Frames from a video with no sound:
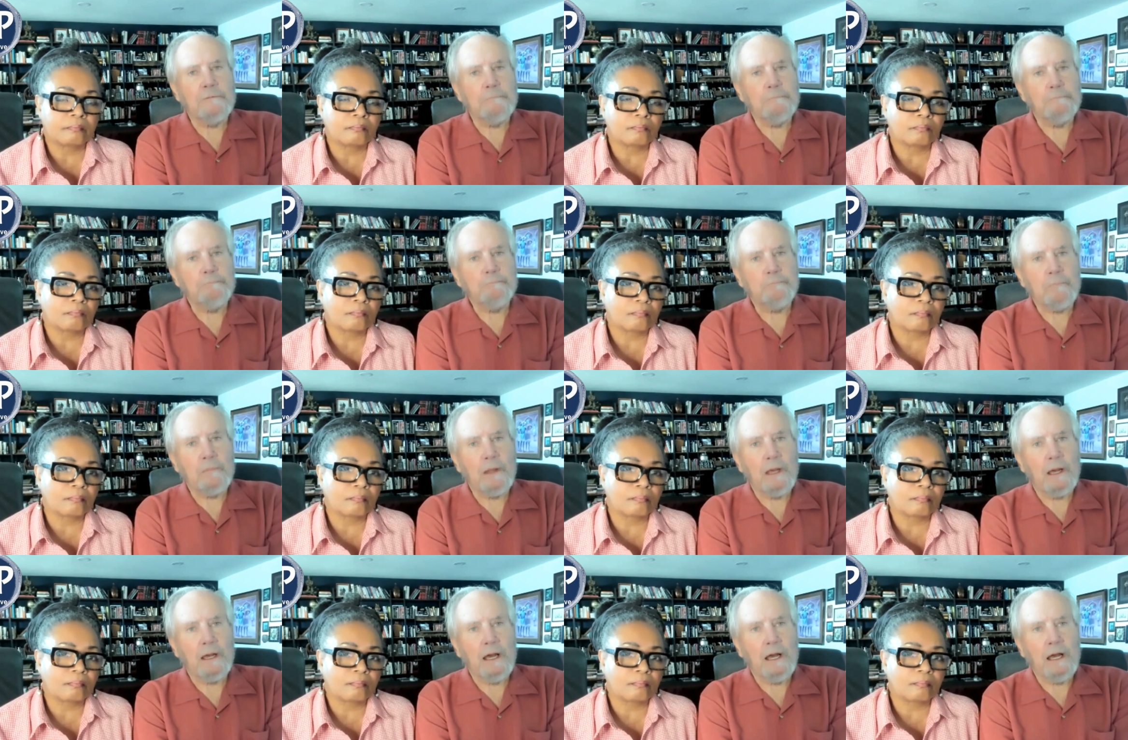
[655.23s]
Speaker 1: uh,
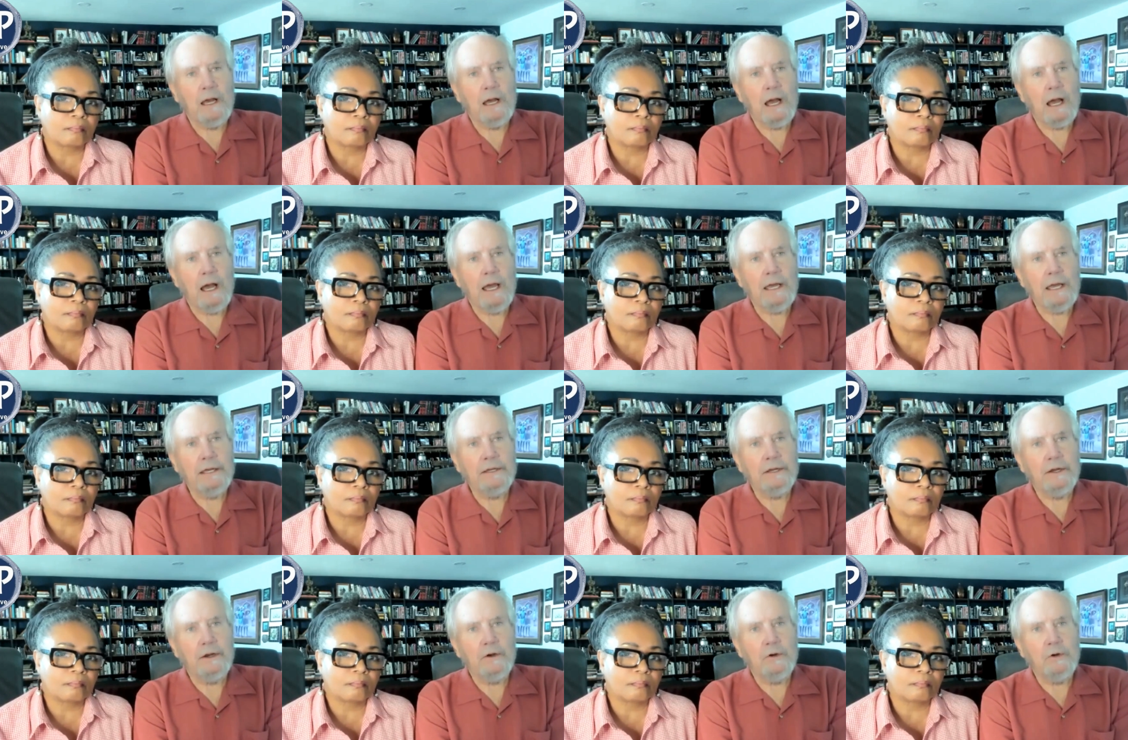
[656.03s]

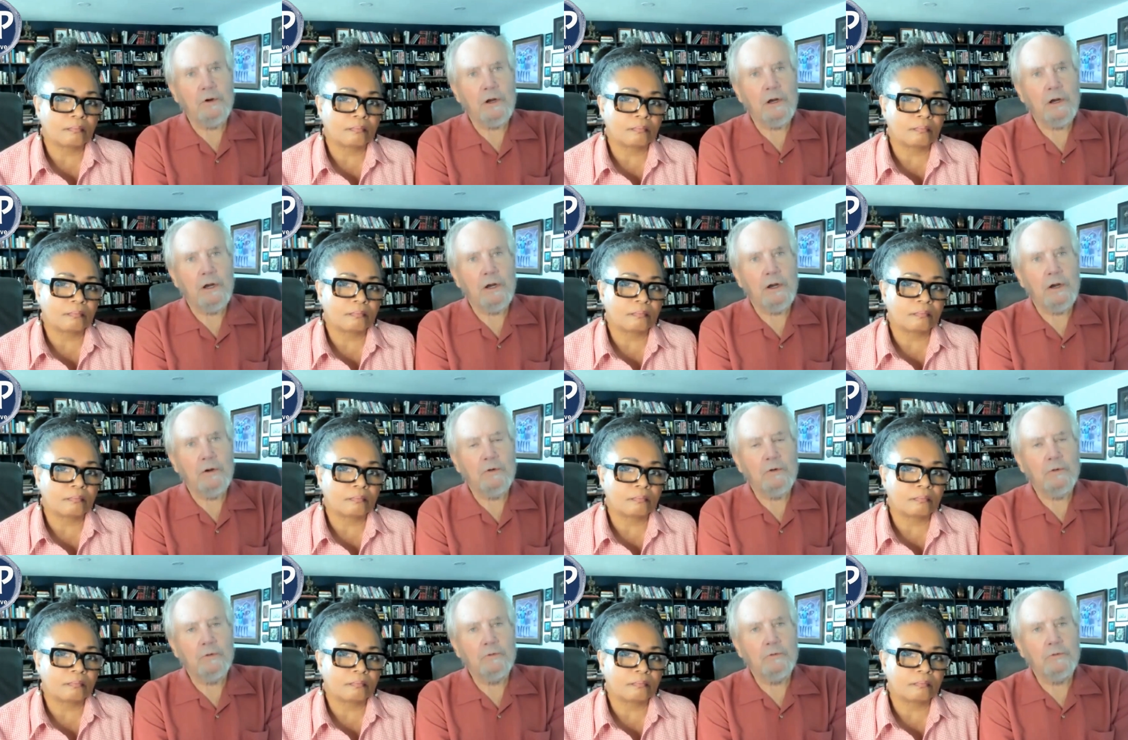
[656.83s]
I,
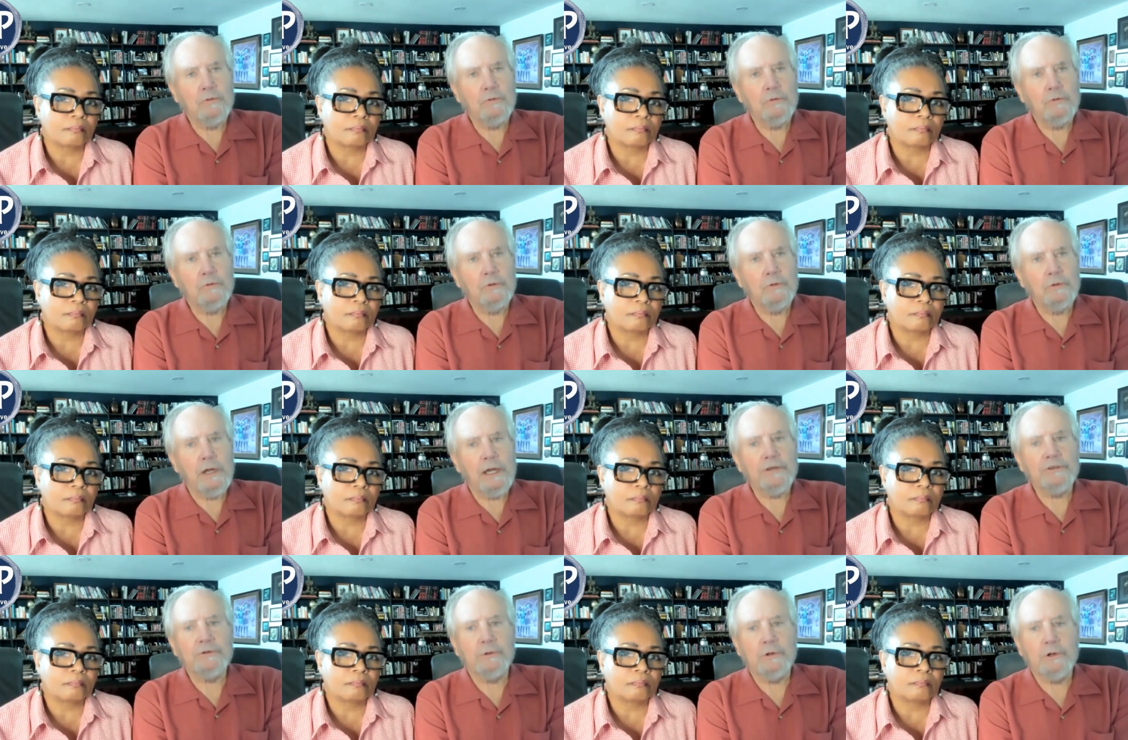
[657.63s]

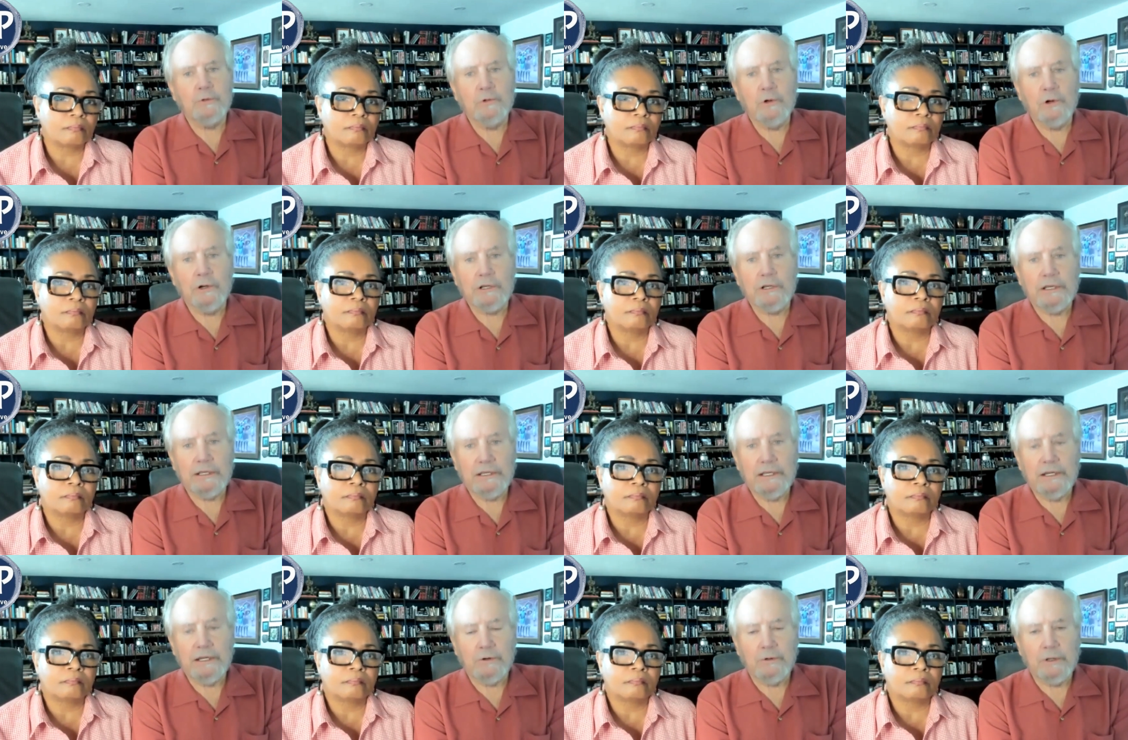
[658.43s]
as we're
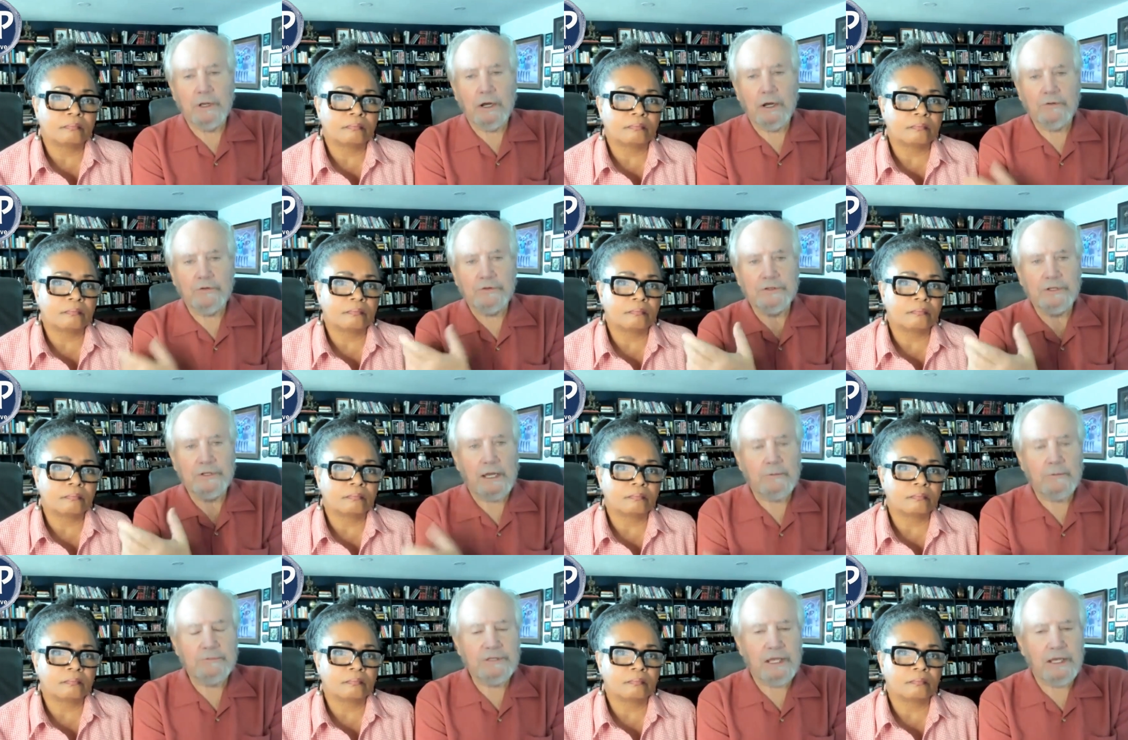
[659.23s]
working here, we
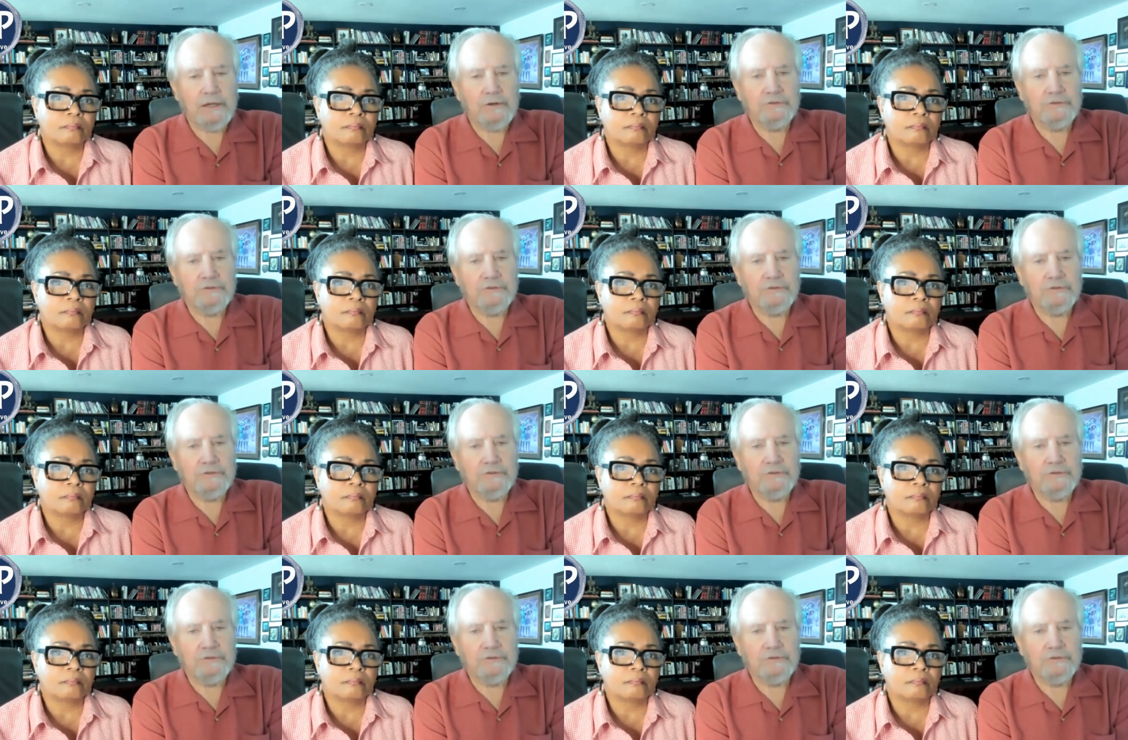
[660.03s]
oftentimes